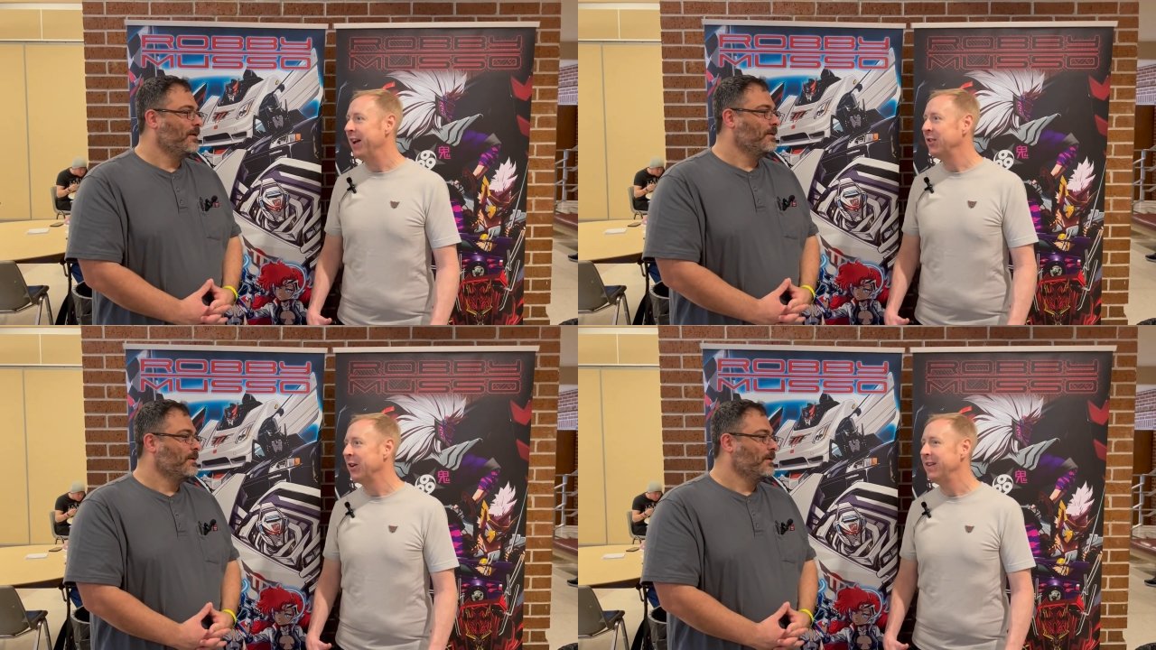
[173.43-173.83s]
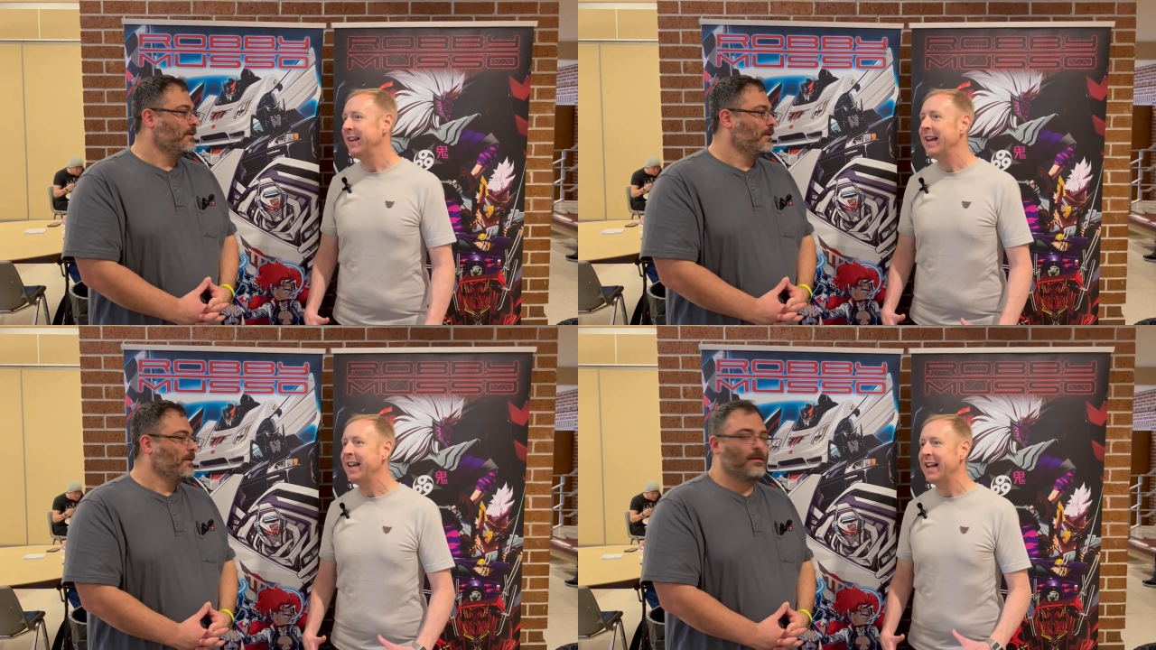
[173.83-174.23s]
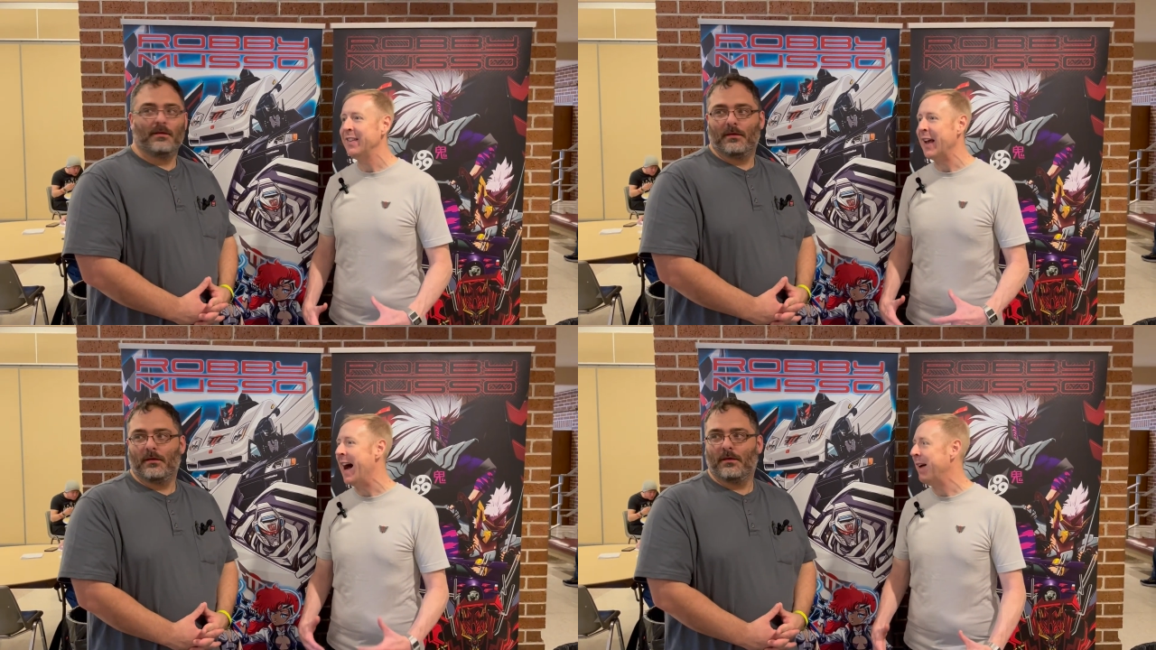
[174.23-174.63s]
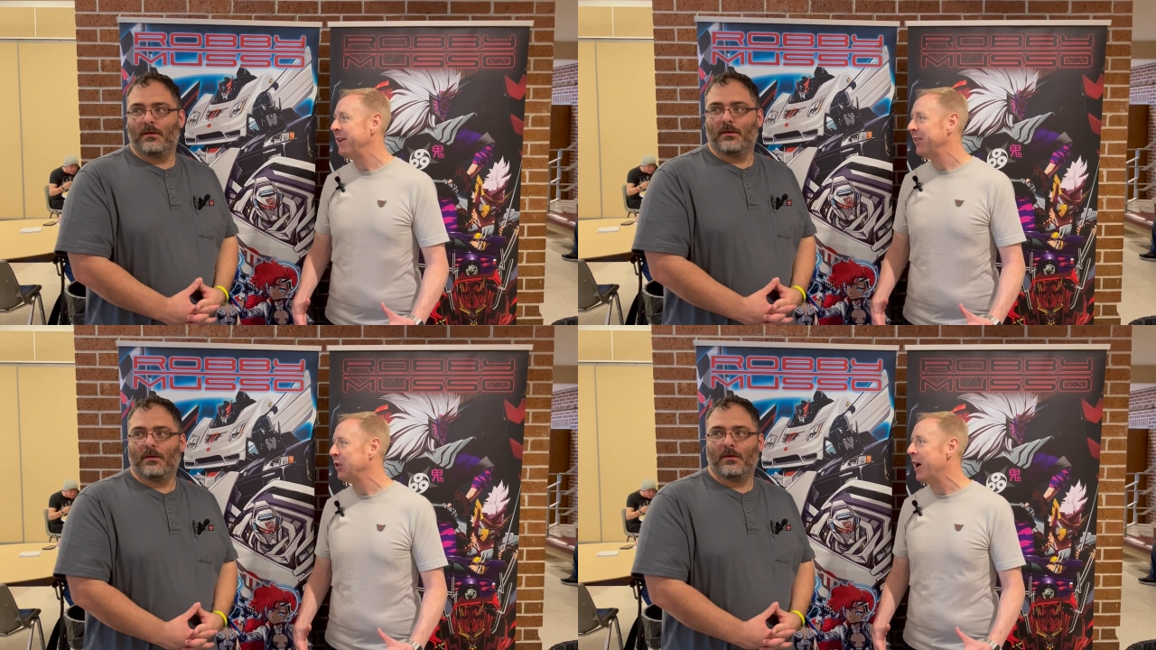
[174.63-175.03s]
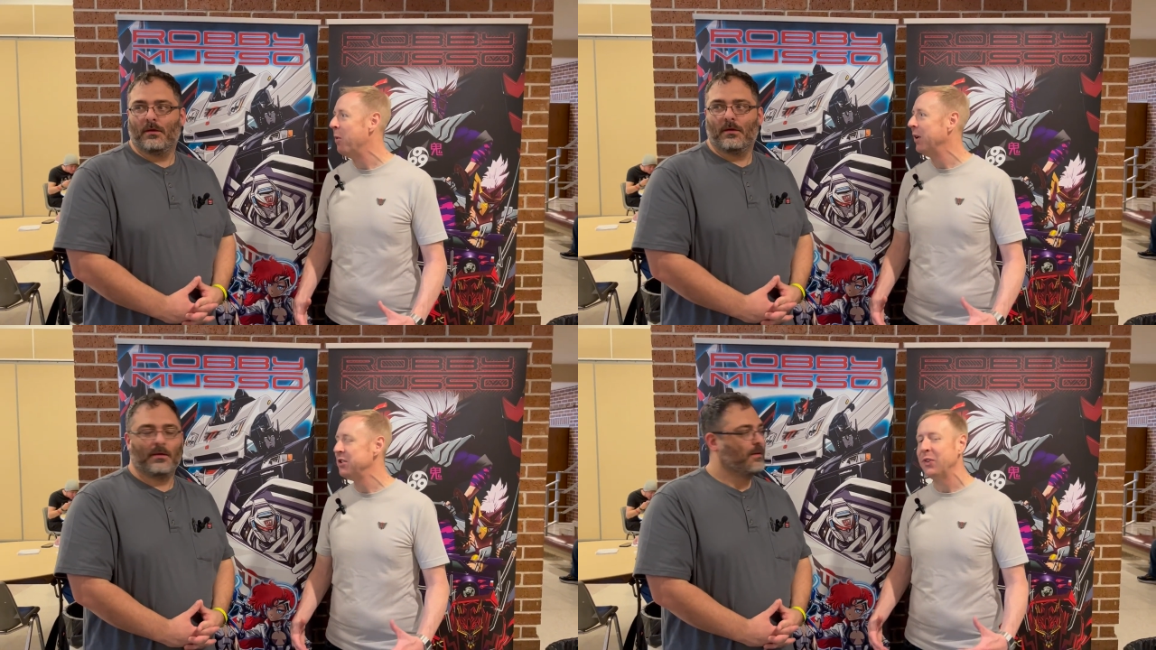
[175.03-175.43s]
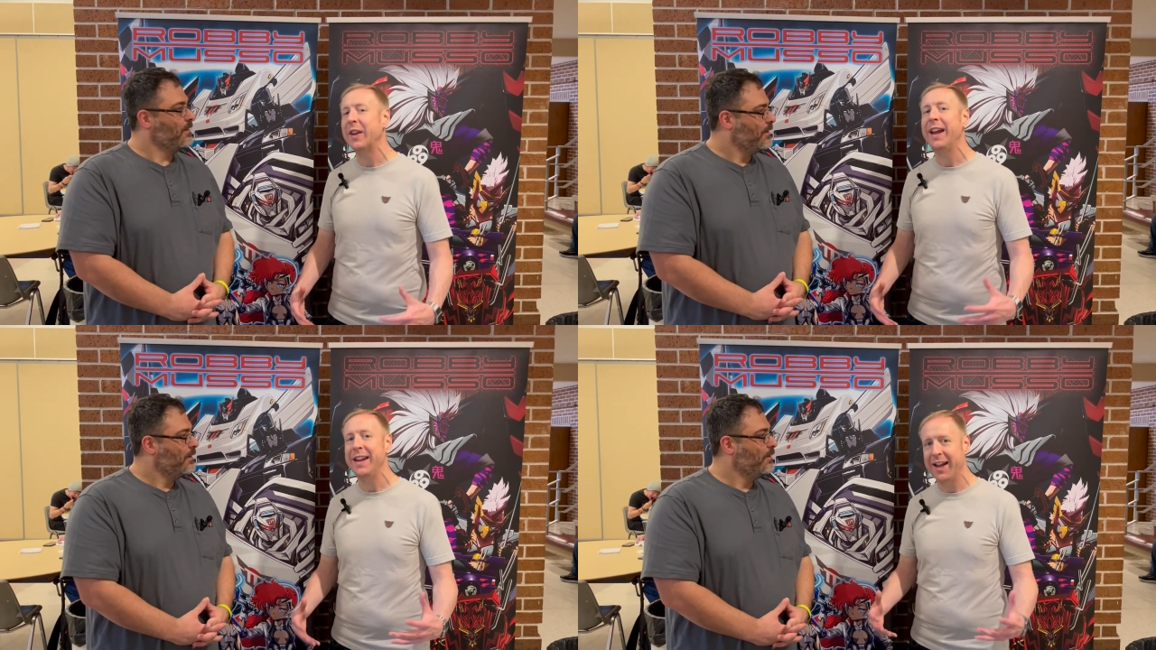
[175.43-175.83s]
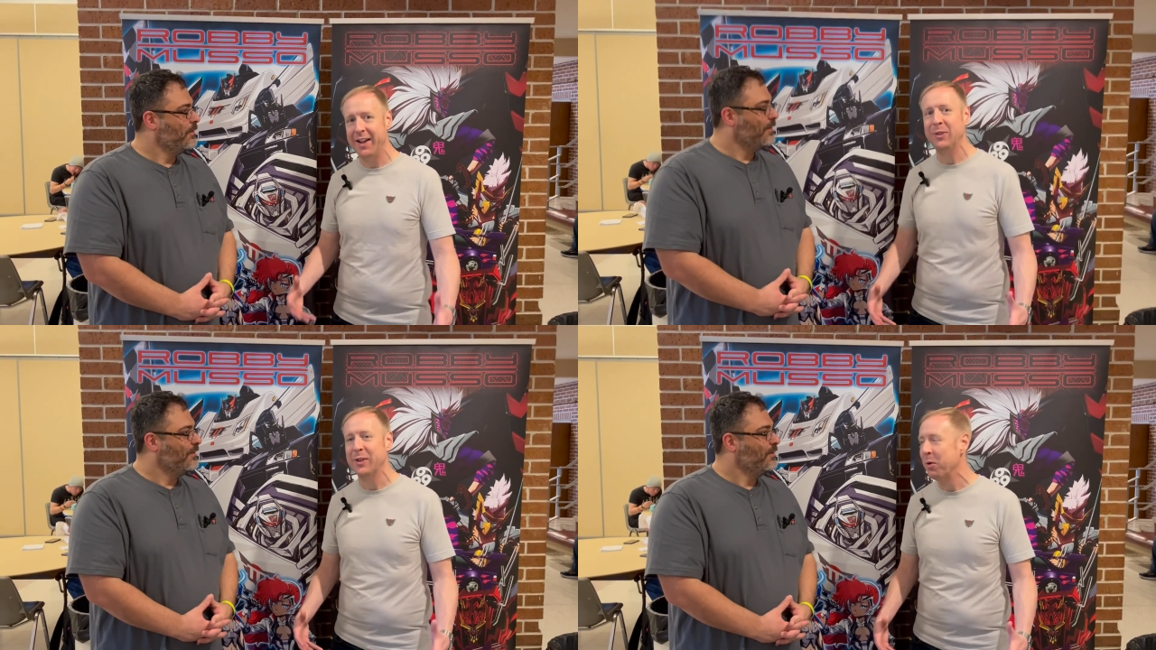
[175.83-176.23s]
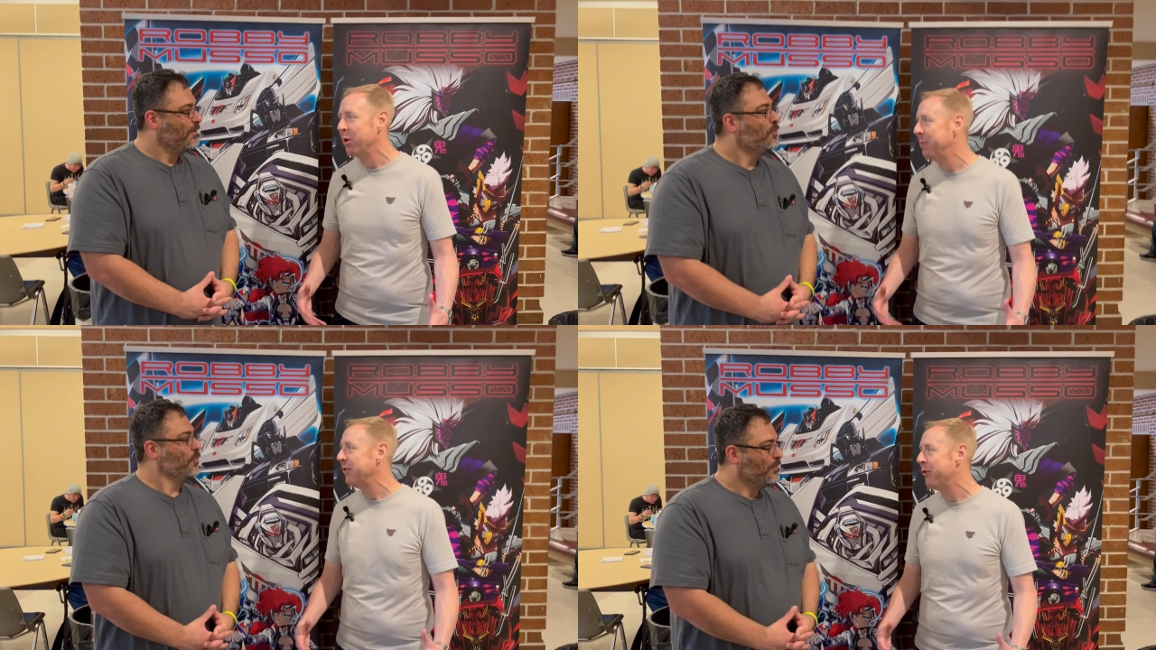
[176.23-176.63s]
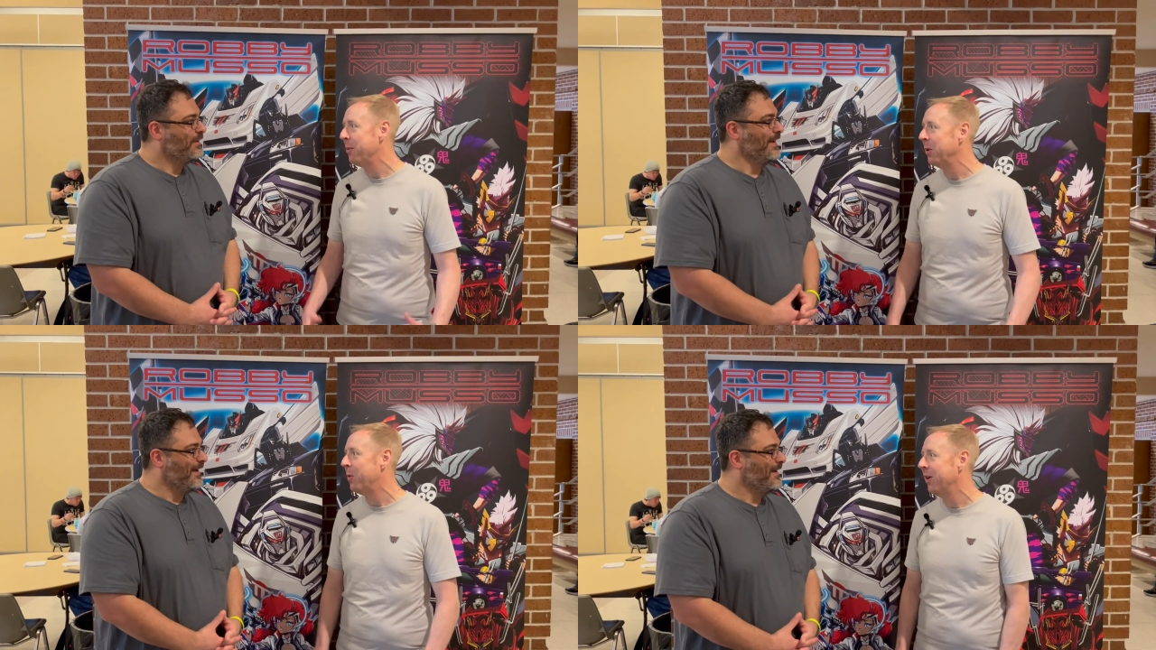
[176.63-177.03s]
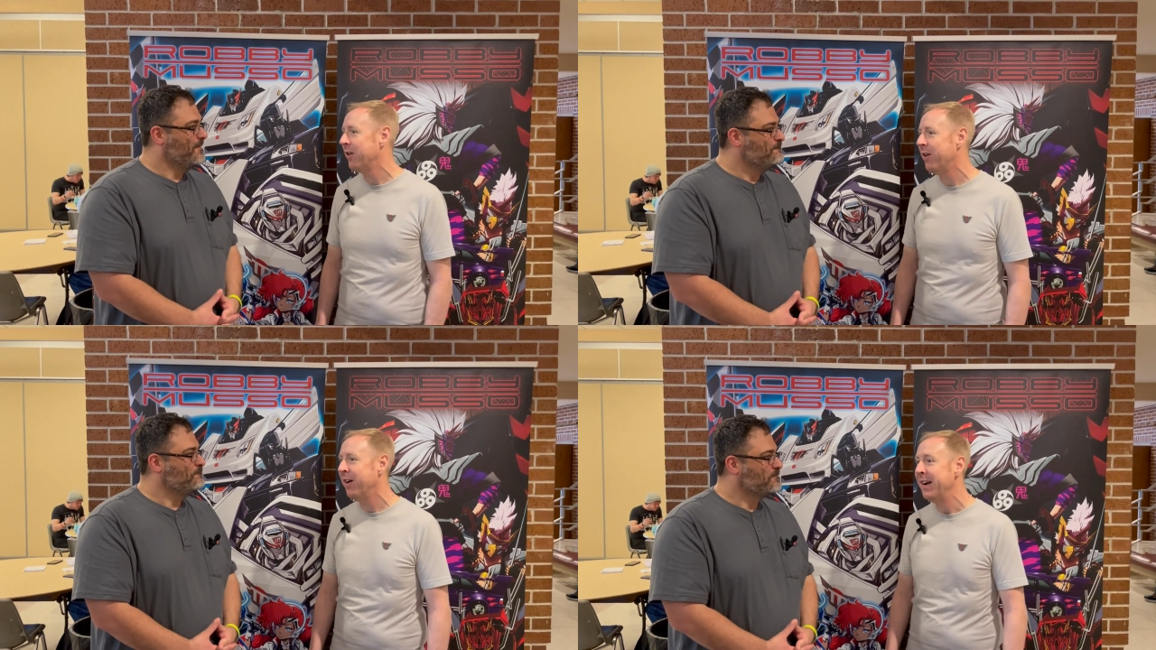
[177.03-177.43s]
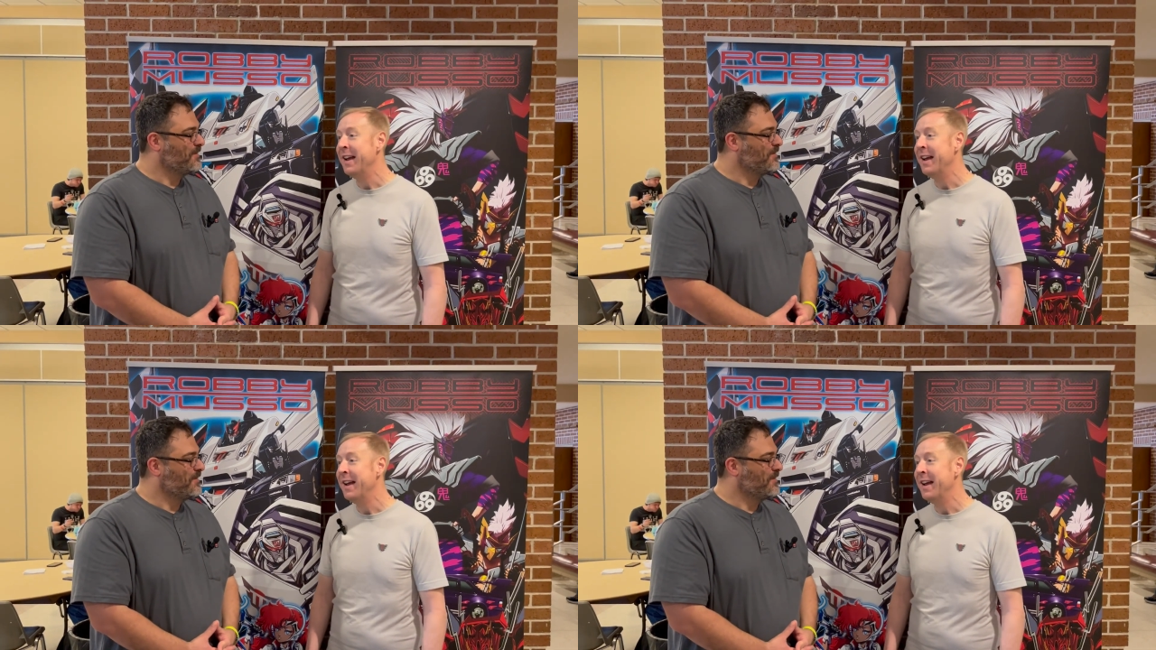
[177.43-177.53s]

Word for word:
Speaker 1: So it's obvious, so I will just say yes. There will be a Formula One car.